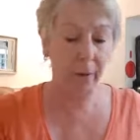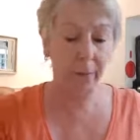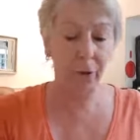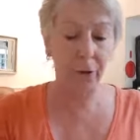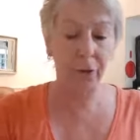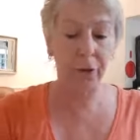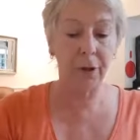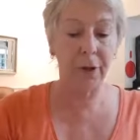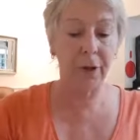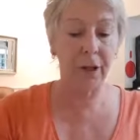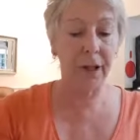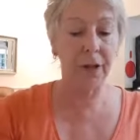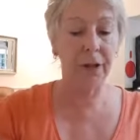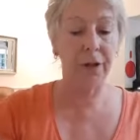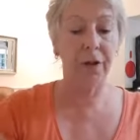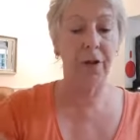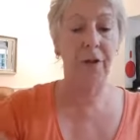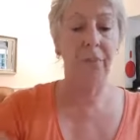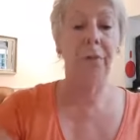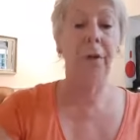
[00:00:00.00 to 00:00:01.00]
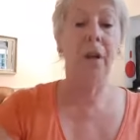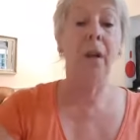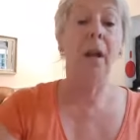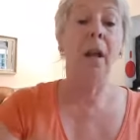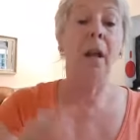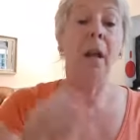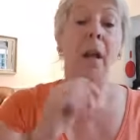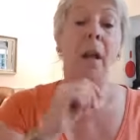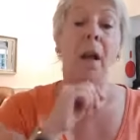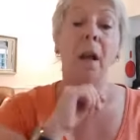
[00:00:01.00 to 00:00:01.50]
I'm not going to interrupt.
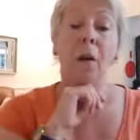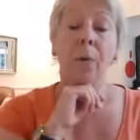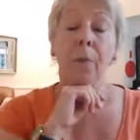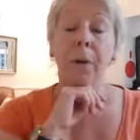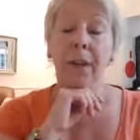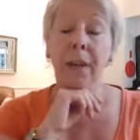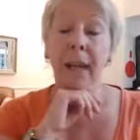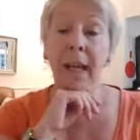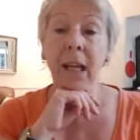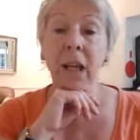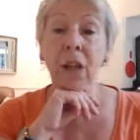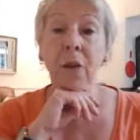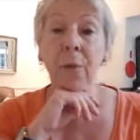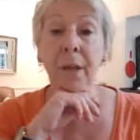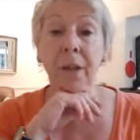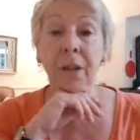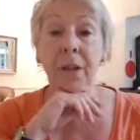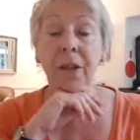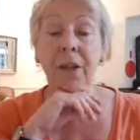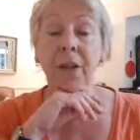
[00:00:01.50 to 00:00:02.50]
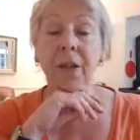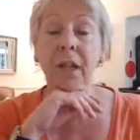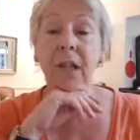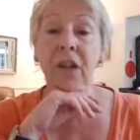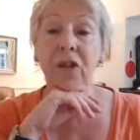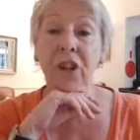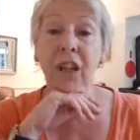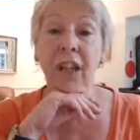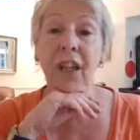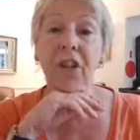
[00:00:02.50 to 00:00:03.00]
We then go into the
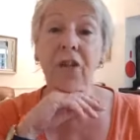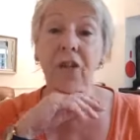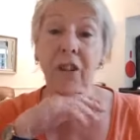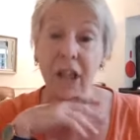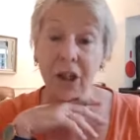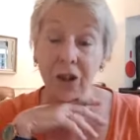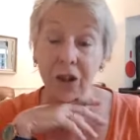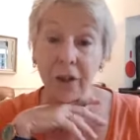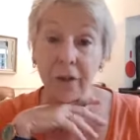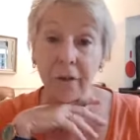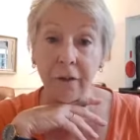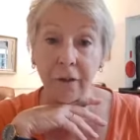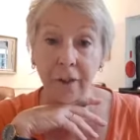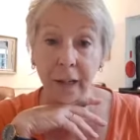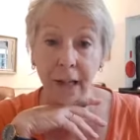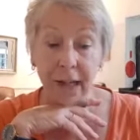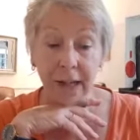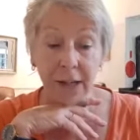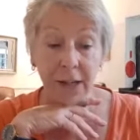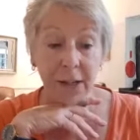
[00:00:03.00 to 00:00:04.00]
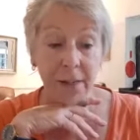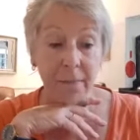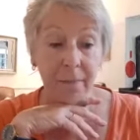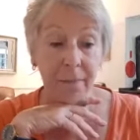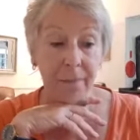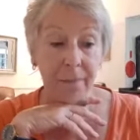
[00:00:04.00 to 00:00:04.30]
regeneration phase.